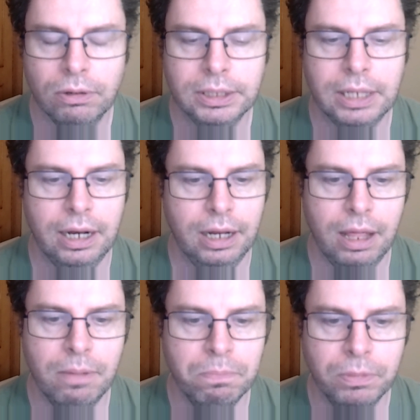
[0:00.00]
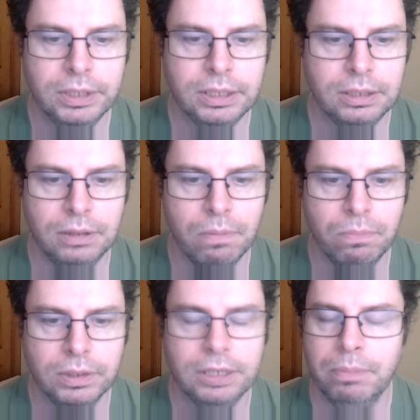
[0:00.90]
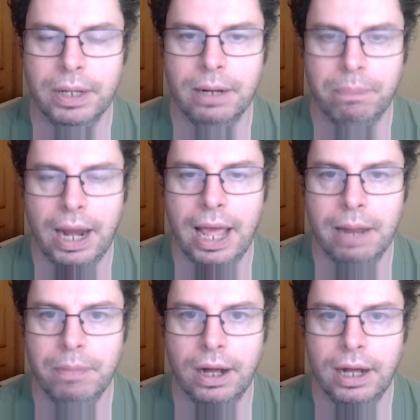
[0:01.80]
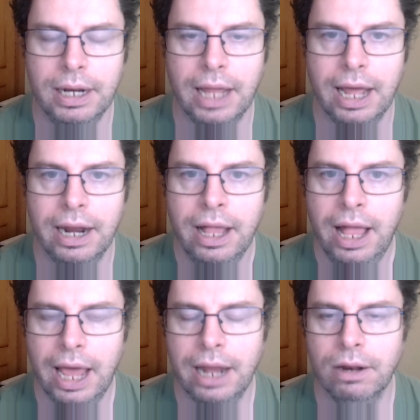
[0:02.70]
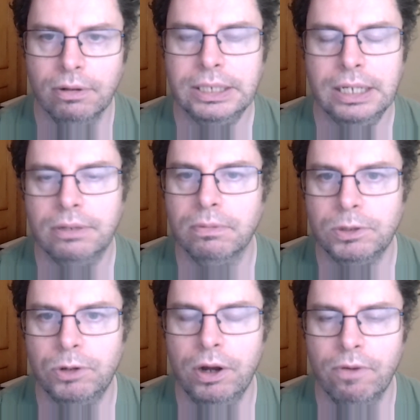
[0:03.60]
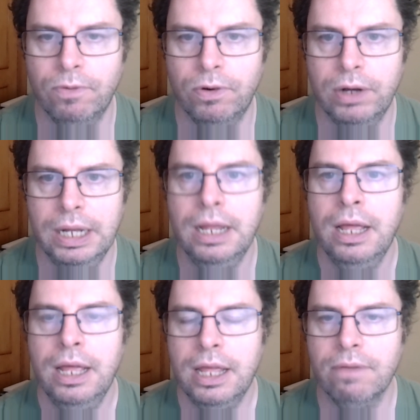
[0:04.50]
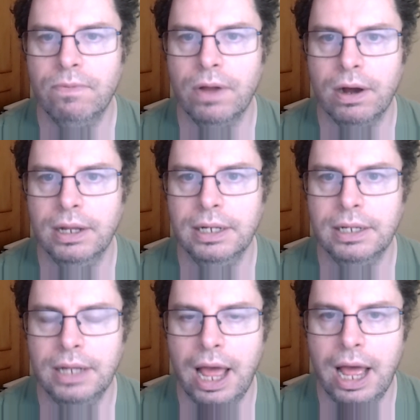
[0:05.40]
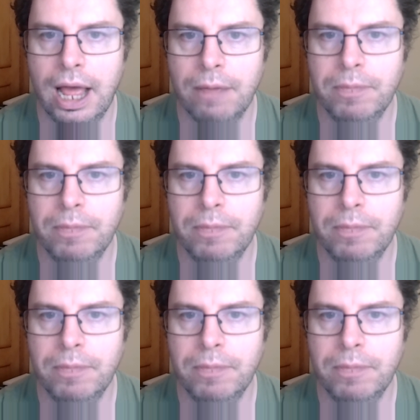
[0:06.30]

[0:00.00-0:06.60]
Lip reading: Shows that there must have been a plan behind that, and it looks like they were trying to avoid giving Ireland